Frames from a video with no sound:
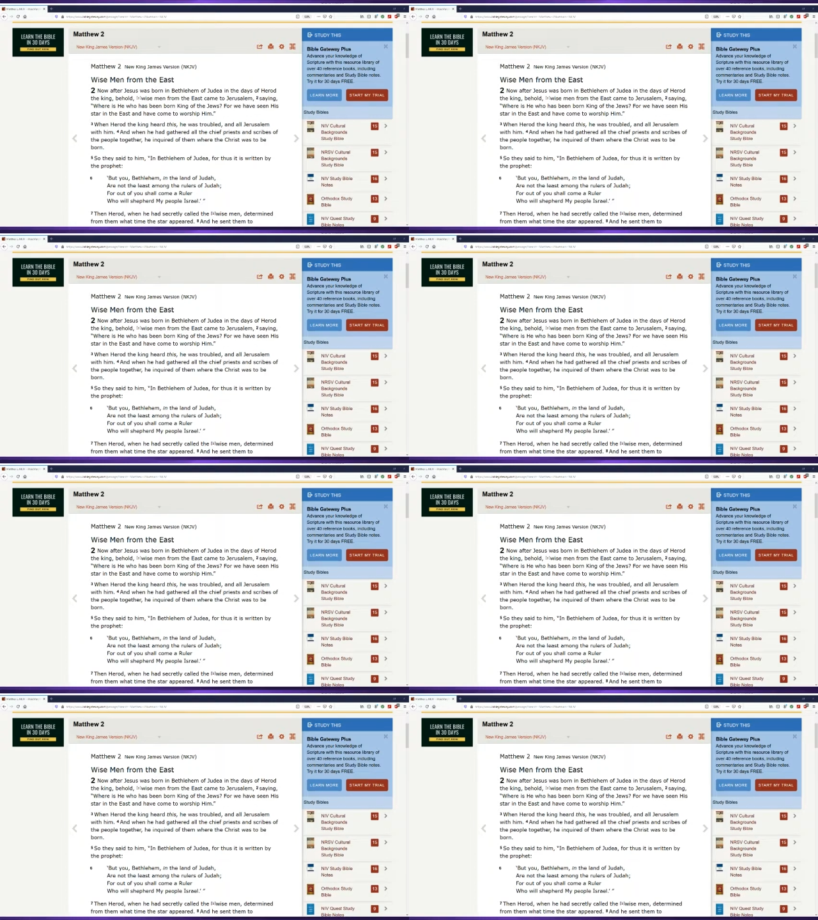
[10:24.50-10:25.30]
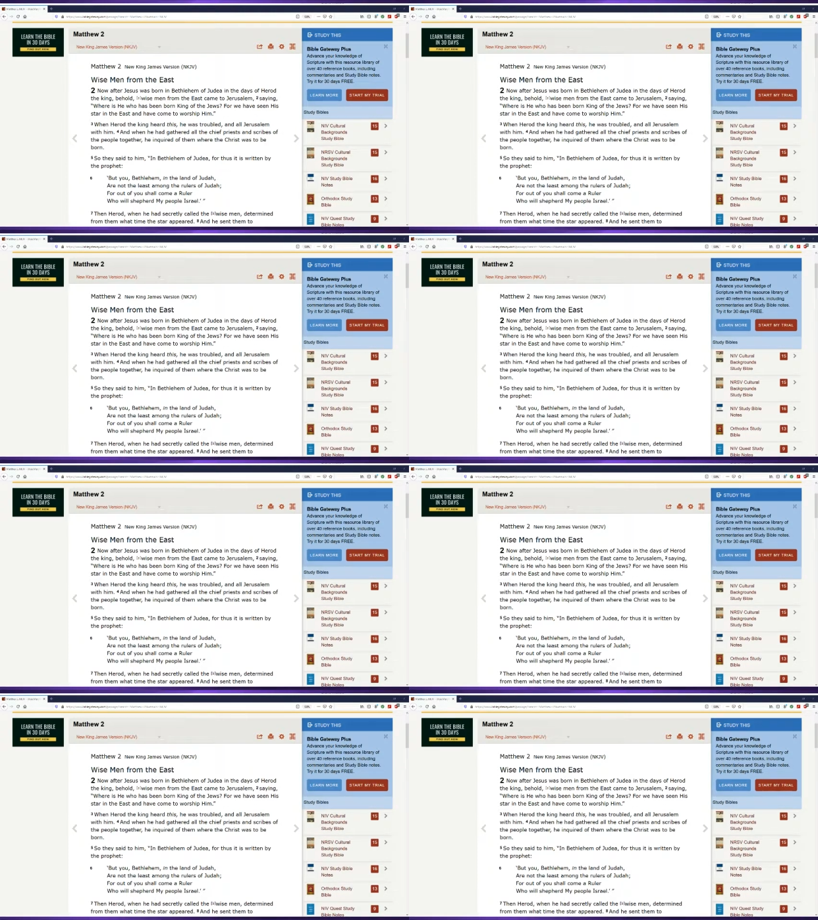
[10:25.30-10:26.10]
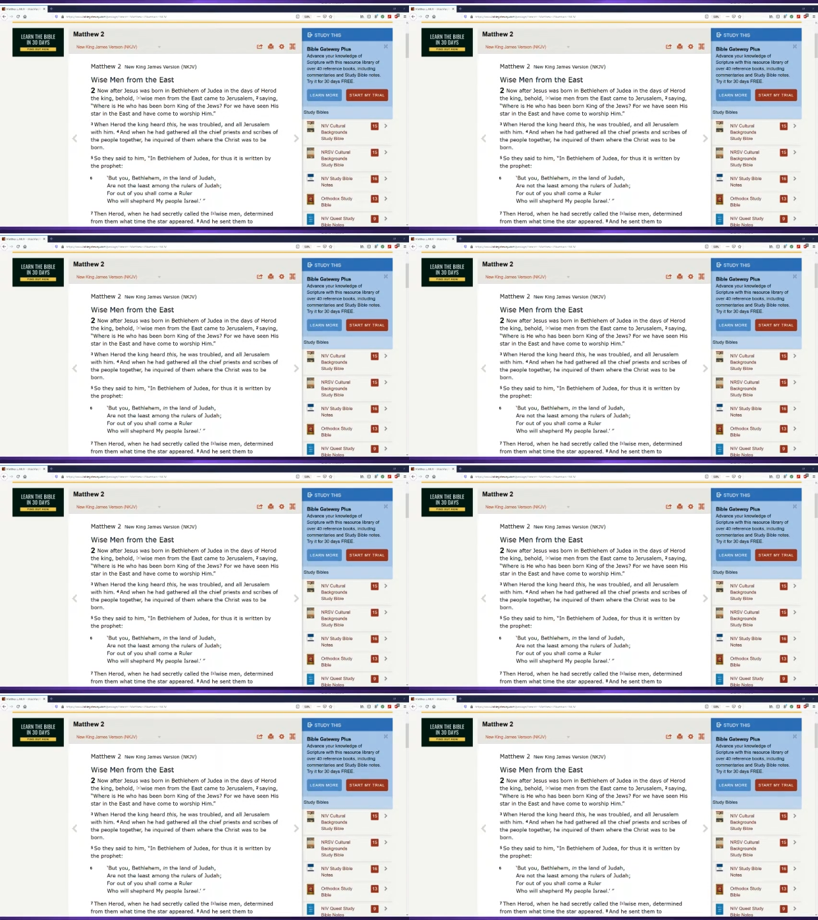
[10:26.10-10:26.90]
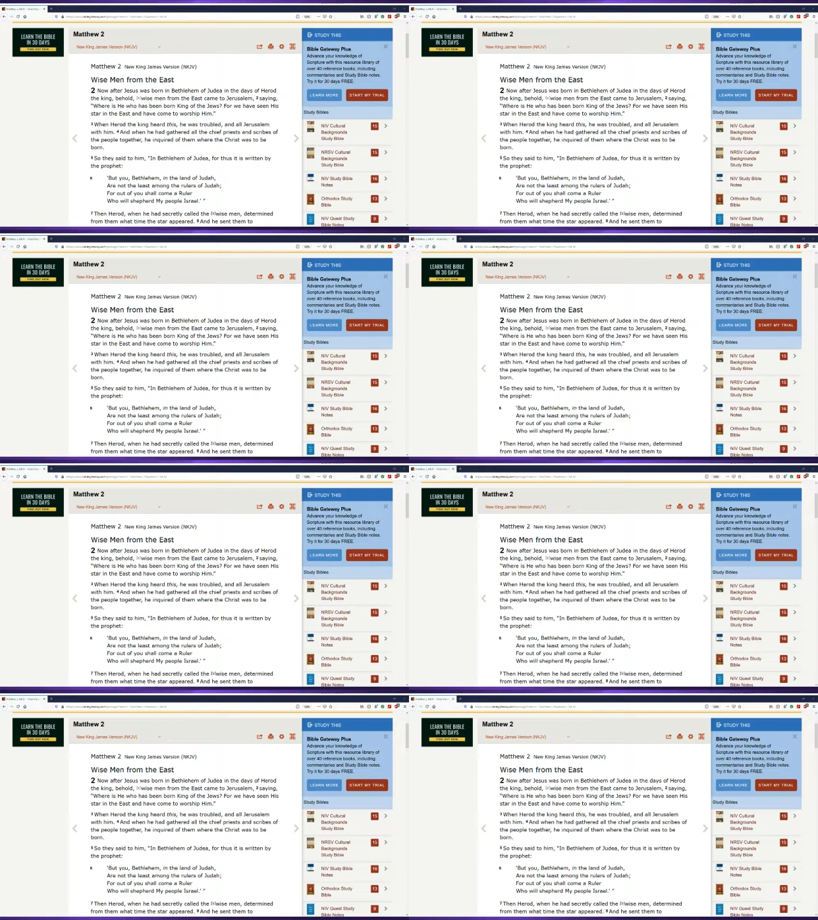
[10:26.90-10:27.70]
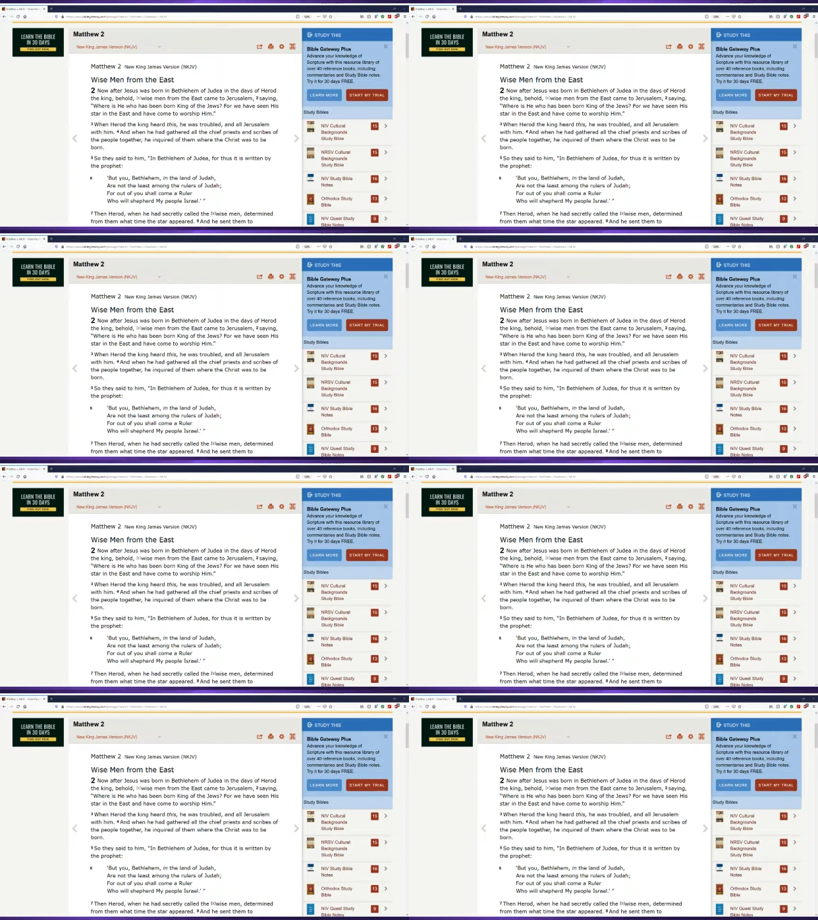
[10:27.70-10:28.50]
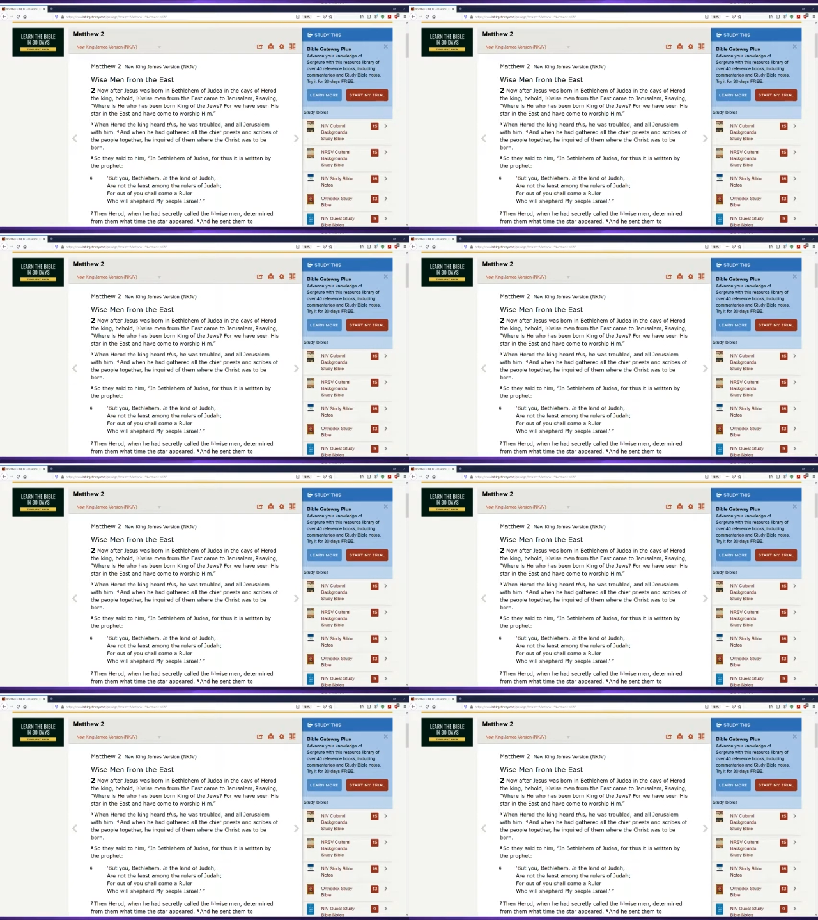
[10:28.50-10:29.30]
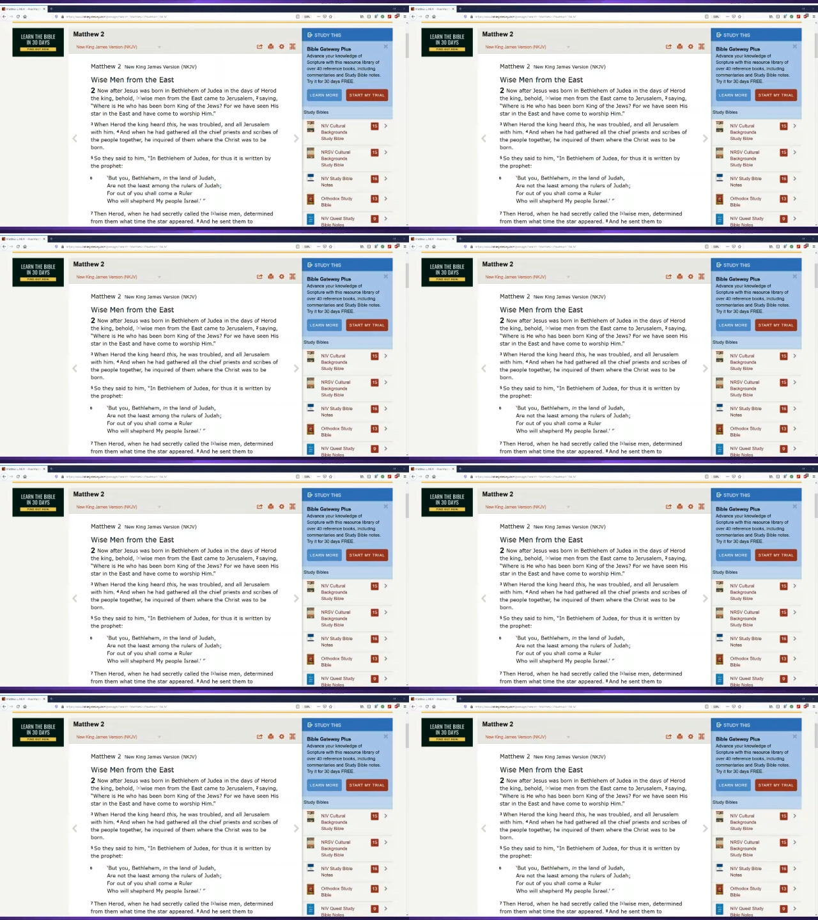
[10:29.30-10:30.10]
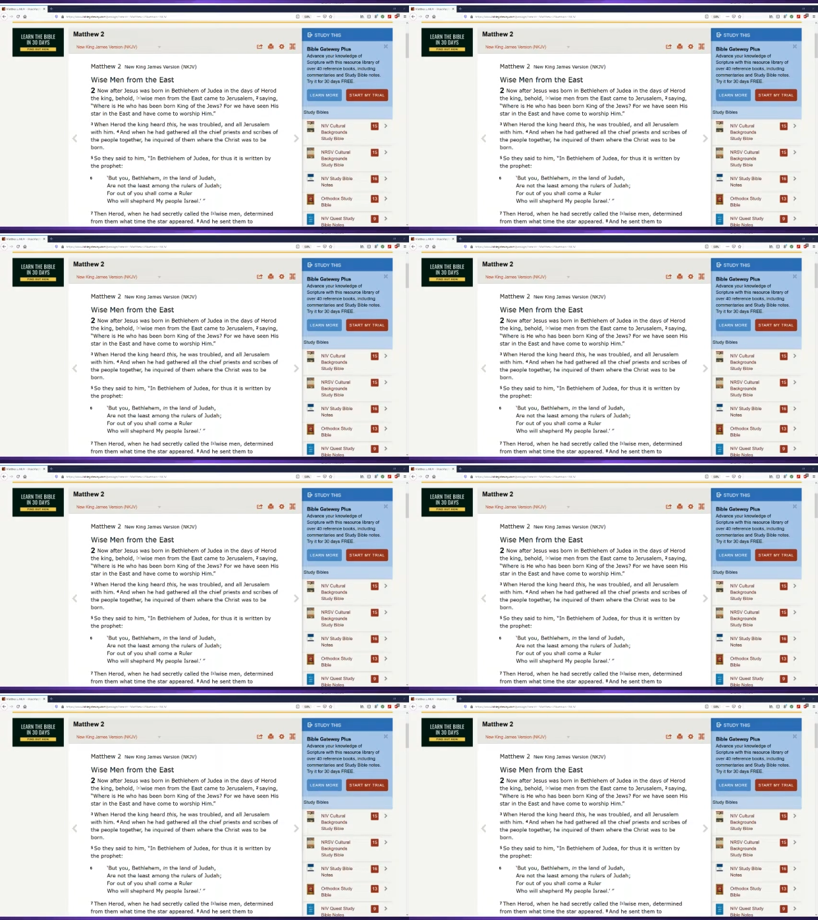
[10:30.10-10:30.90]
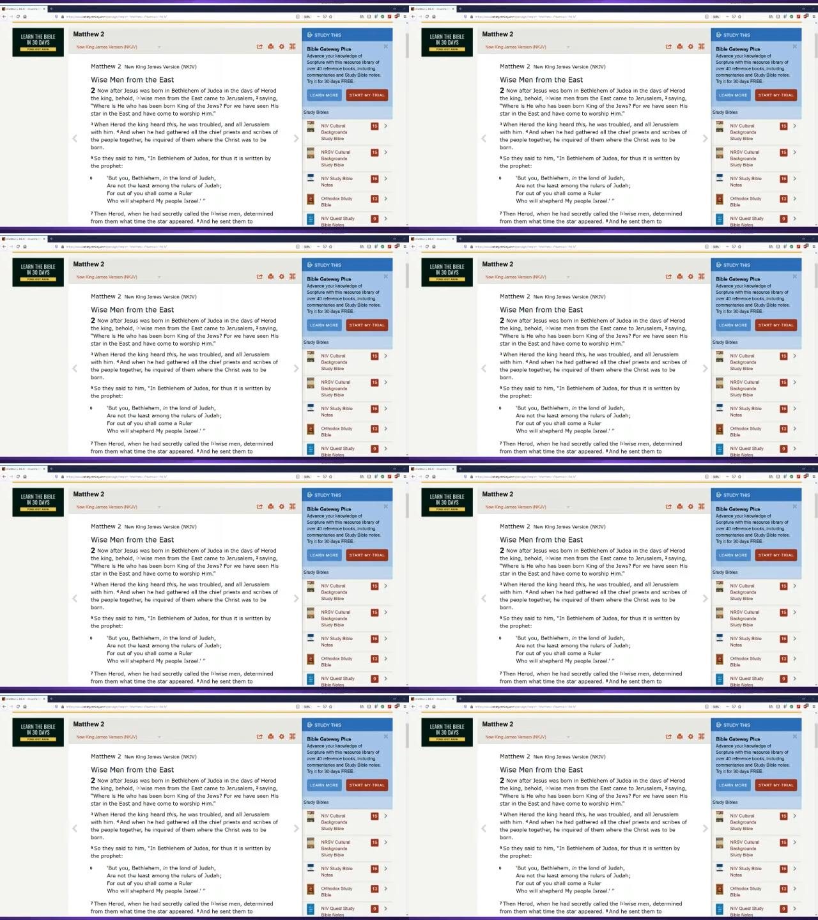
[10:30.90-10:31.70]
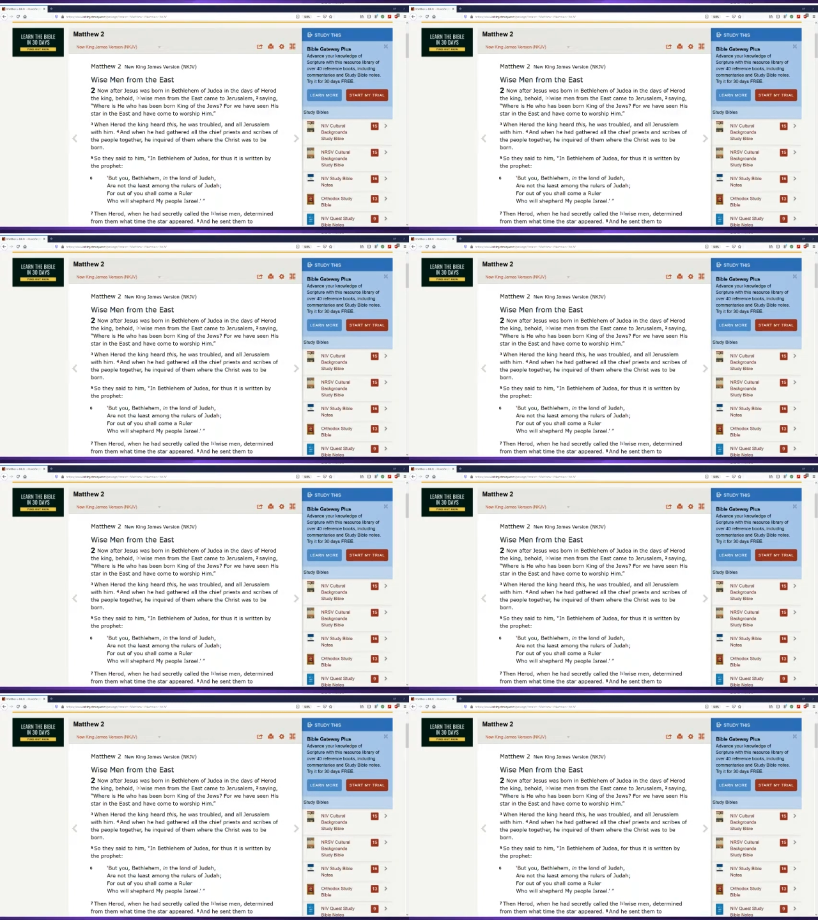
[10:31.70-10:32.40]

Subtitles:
No face is visible, so there are no lips to read.